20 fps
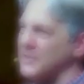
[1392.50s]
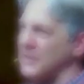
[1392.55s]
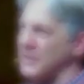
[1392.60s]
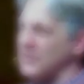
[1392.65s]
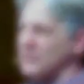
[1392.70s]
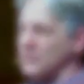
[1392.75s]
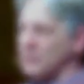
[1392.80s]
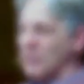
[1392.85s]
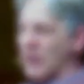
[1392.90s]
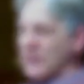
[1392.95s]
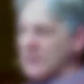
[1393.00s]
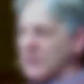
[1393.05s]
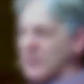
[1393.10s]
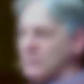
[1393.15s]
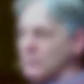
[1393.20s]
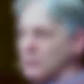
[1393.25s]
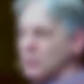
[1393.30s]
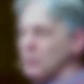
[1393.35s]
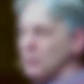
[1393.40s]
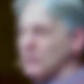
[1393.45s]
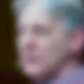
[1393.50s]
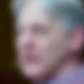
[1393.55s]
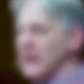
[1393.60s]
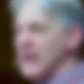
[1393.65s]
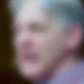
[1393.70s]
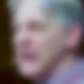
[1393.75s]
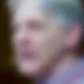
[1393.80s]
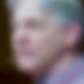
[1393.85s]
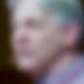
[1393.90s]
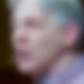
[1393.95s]
He instructed
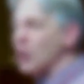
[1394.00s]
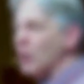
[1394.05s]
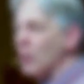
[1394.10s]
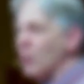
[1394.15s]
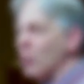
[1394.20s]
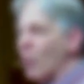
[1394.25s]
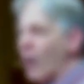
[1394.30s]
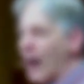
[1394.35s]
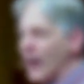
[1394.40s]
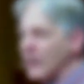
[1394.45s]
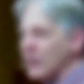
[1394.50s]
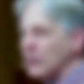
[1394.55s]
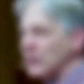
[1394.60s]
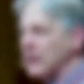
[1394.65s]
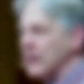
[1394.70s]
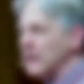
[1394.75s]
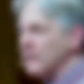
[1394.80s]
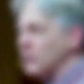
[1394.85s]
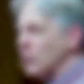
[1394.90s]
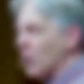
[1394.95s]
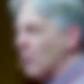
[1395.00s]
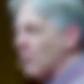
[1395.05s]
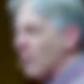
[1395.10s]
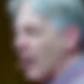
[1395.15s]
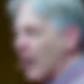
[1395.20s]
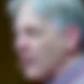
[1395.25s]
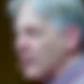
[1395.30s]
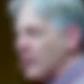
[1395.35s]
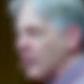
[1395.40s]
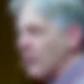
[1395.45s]
them, leave your what?
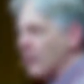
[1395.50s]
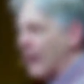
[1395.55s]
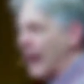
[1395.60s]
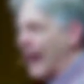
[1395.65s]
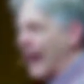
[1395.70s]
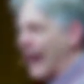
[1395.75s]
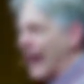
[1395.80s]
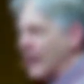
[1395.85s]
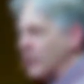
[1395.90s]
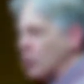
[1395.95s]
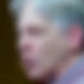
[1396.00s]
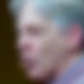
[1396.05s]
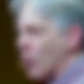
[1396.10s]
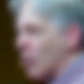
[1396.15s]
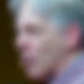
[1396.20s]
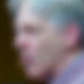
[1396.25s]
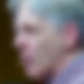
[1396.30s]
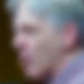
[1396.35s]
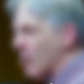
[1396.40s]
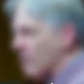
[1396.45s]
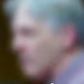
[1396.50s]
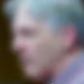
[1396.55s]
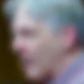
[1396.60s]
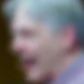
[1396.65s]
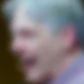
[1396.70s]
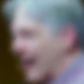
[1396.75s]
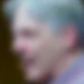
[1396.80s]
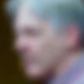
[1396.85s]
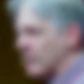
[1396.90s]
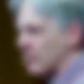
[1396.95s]
Leave your mother and
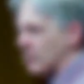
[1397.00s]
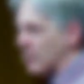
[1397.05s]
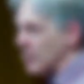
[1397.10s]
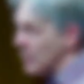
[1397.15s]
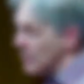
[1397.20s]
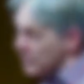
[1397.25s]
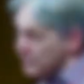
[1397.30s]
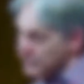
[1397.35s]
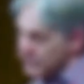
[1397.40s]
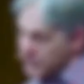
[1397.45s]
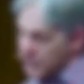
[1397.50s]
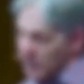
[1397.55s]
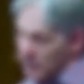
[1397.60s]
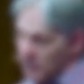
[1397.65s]
your father.